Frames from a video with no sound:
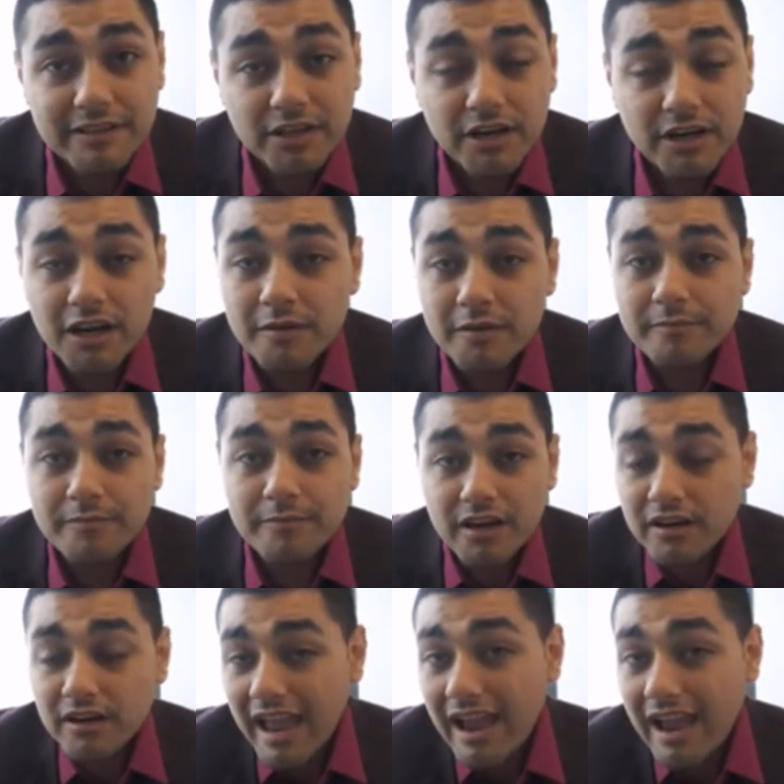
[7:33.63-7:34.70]
They're going to they're
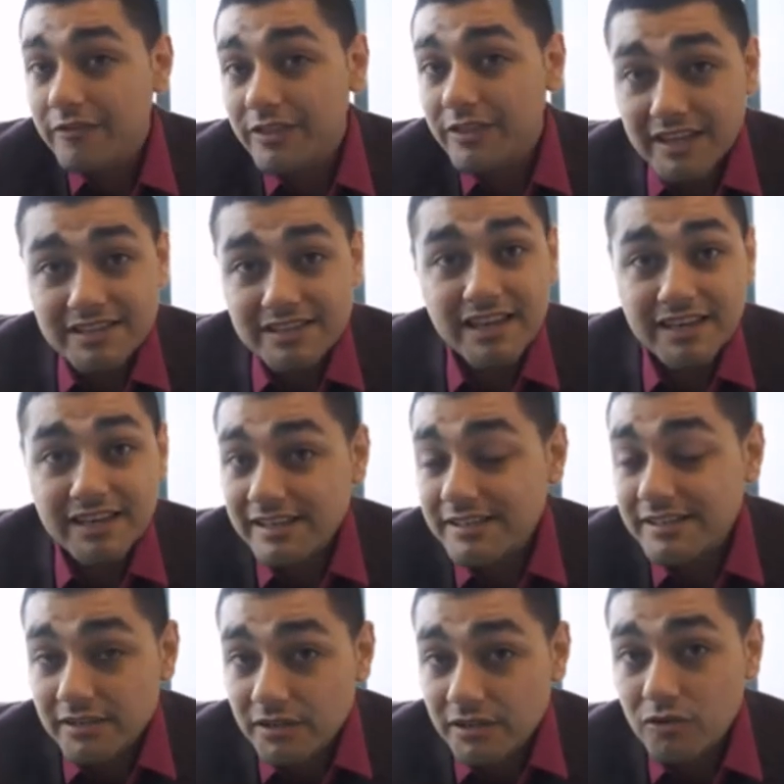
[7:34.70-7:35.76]
going to have things they need
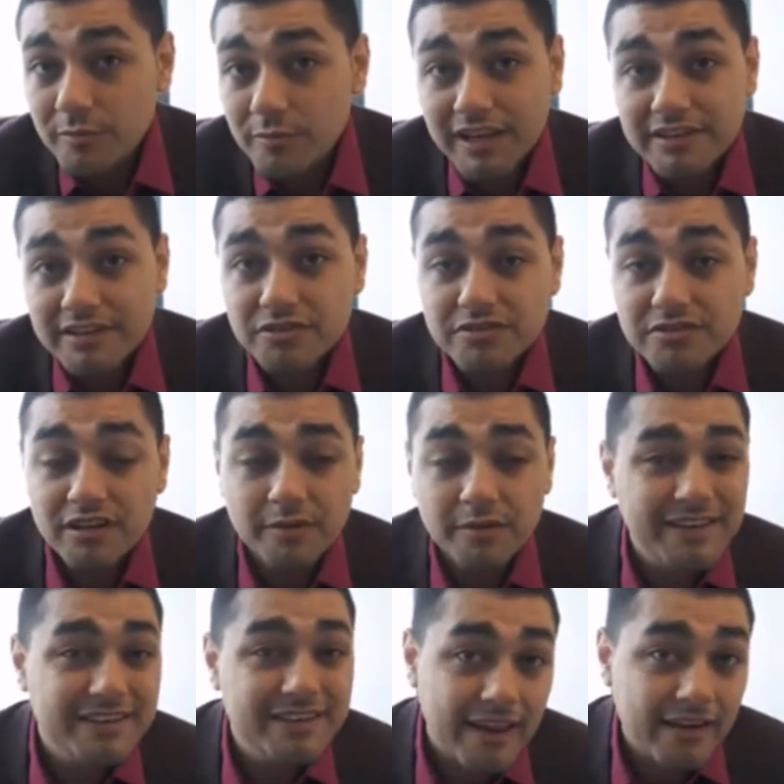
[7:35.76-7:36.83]
to do because there's going to
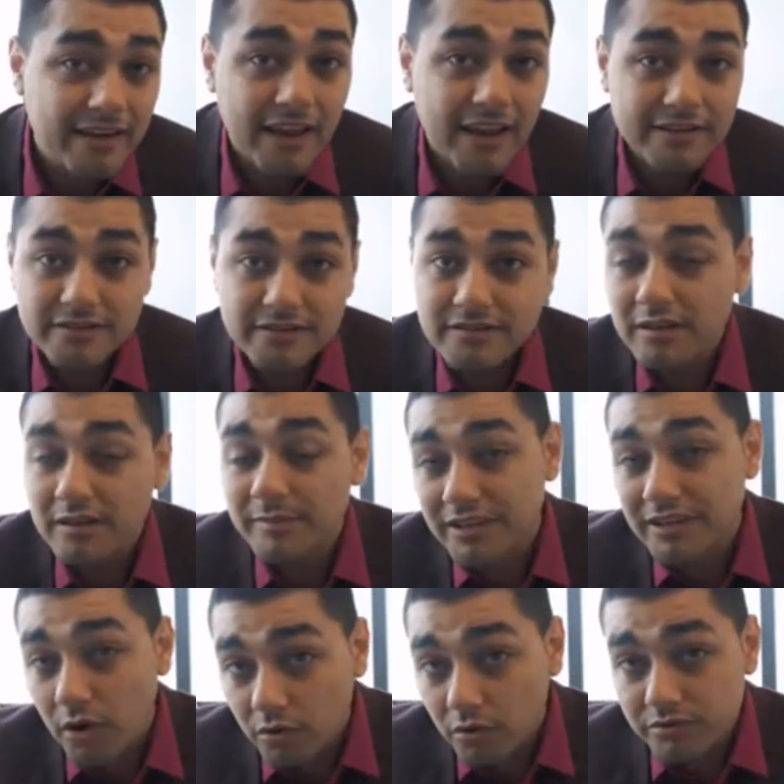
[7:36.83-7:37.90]
be deadlines, there's going to be
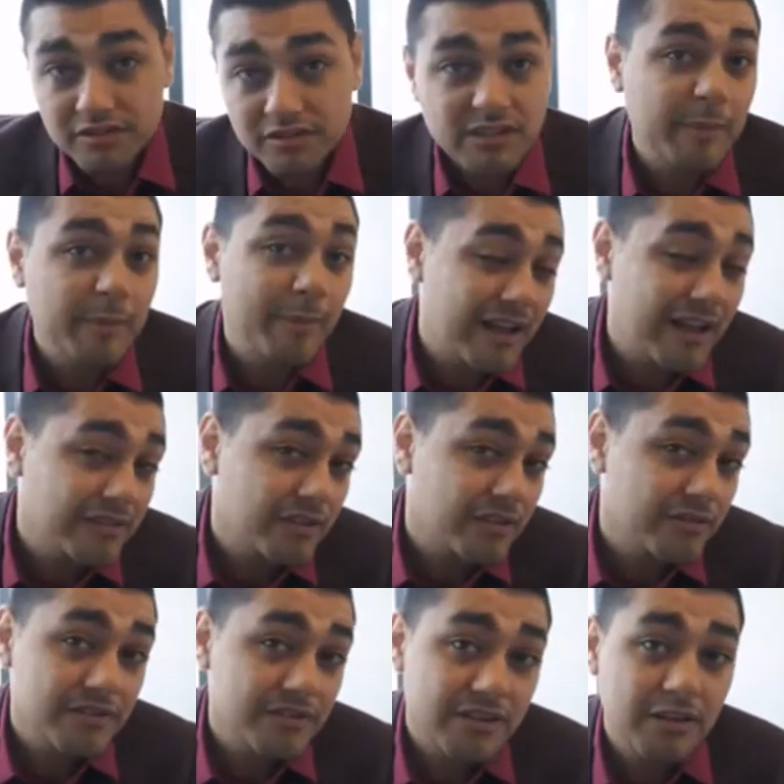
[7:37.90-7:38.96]
goals, there's going to be
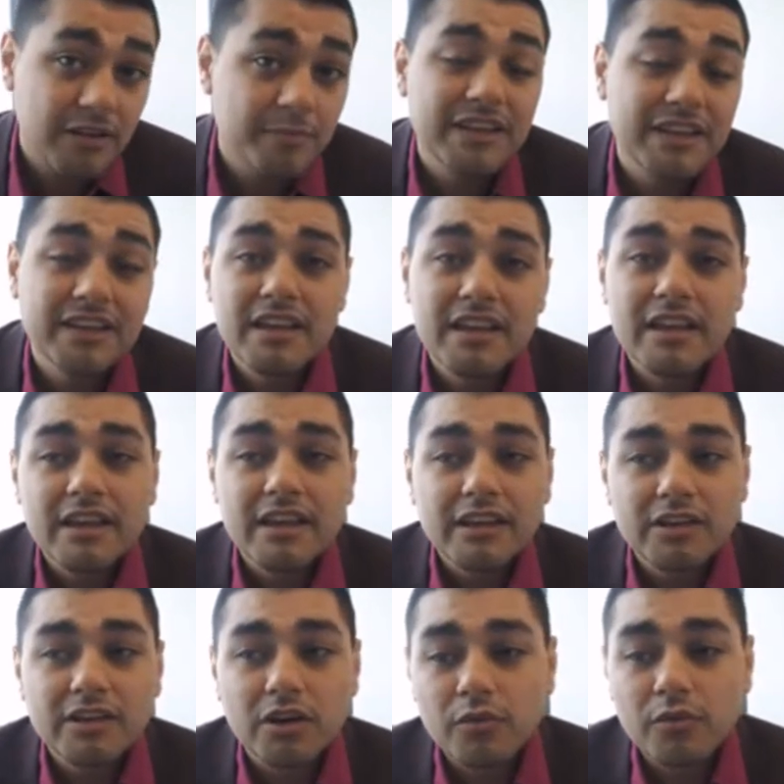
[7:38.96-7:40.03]
milestones, there's going to be you
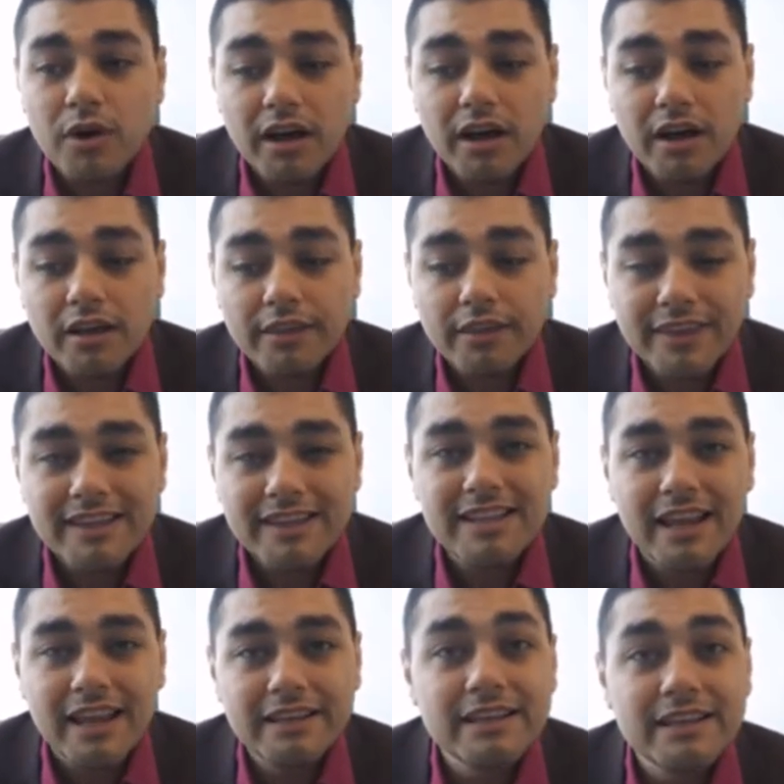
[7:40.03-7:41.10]
know uh, things
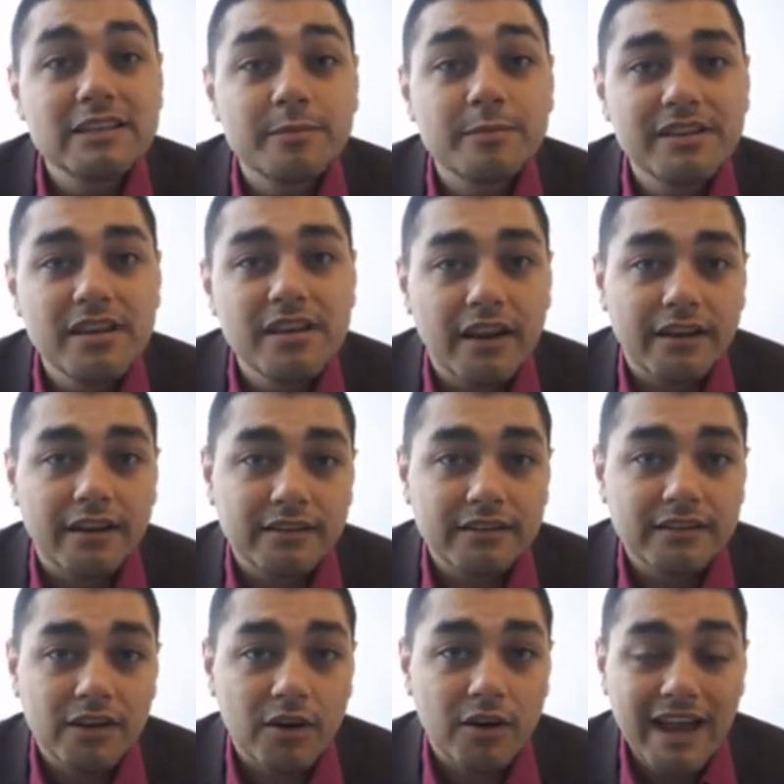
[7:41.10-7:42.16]
that need to be done,
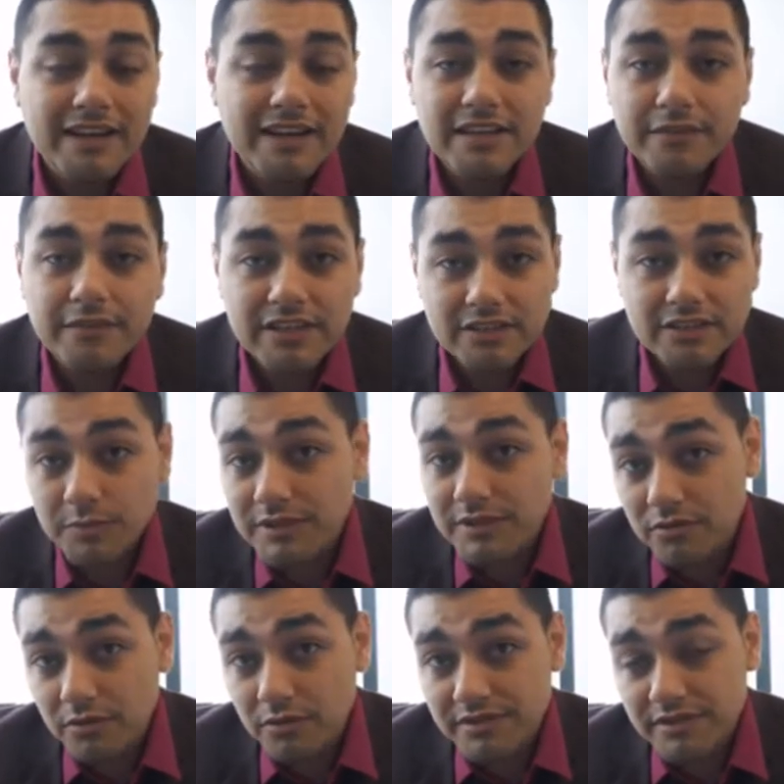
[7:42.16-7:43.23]
you know activities,
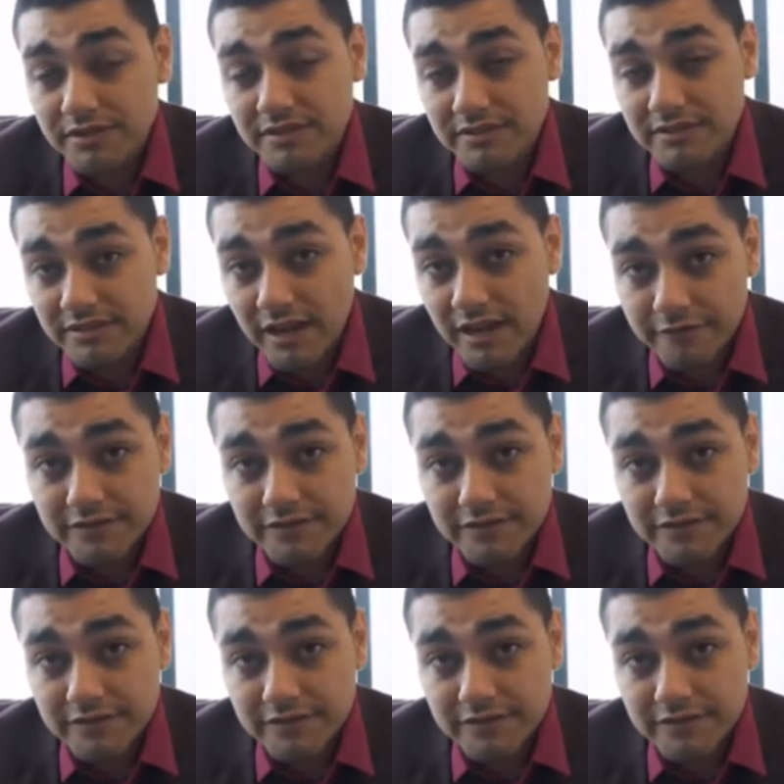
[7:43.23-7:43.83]
resources, and stuff.